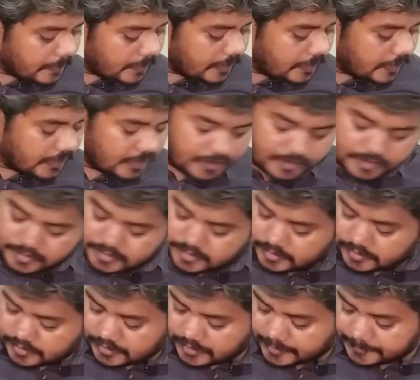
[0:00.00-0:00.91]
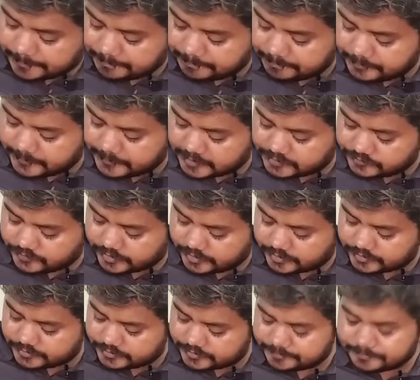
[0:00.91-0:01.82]
And yeah, that's where
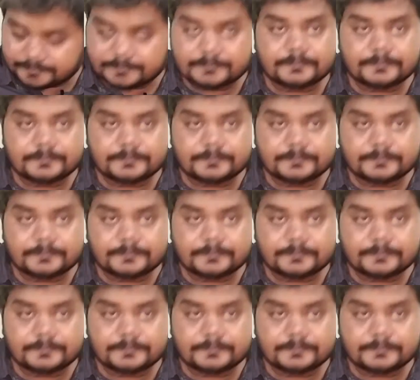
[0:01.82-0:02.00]
it is.